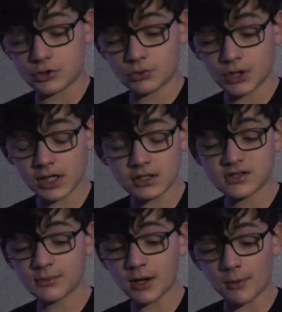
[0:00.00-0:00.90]
So we need it
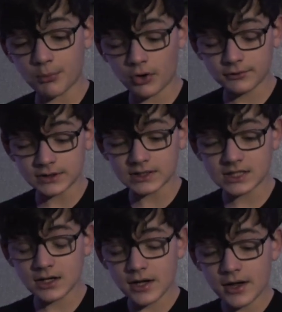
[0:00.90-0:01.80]
to be a
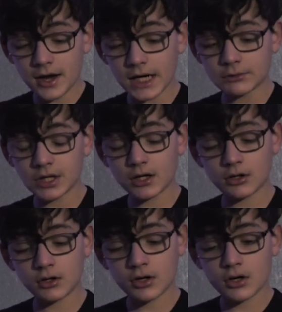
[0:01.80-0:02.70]
perfect area,
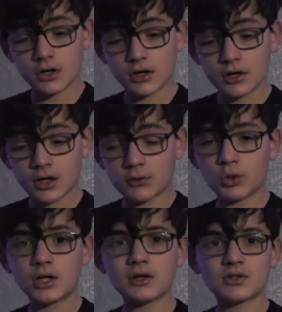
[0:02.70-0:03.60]
and we
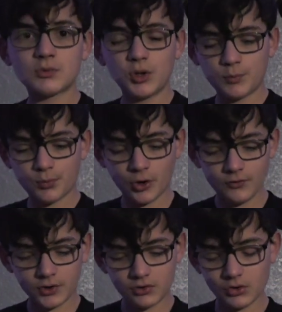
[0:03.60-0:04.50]
need it to be
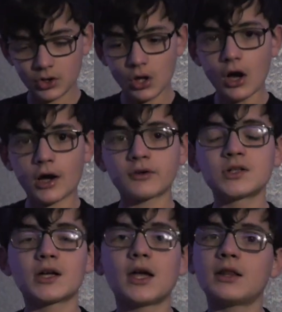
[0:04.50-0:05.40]
perfectly locked.
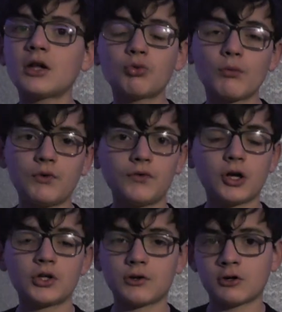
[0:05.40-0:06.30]
And that's what we've
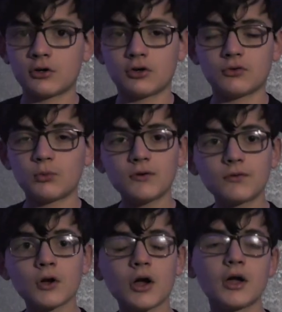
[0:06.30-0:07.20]
done here on Earth. We've
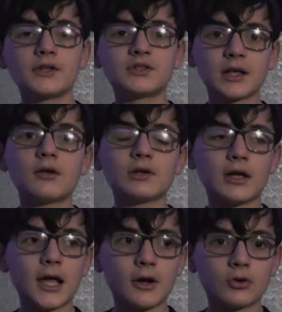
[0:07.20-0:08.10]
sent
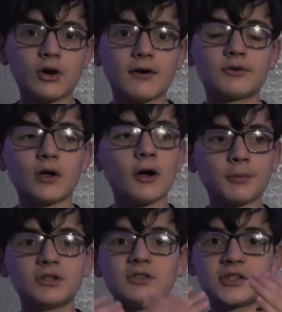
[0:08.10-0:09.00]
aircraft up
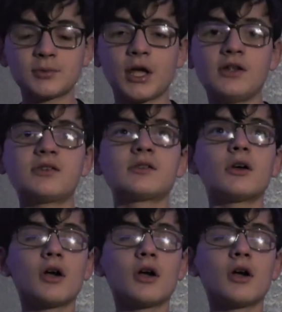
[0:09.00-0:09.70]
into space.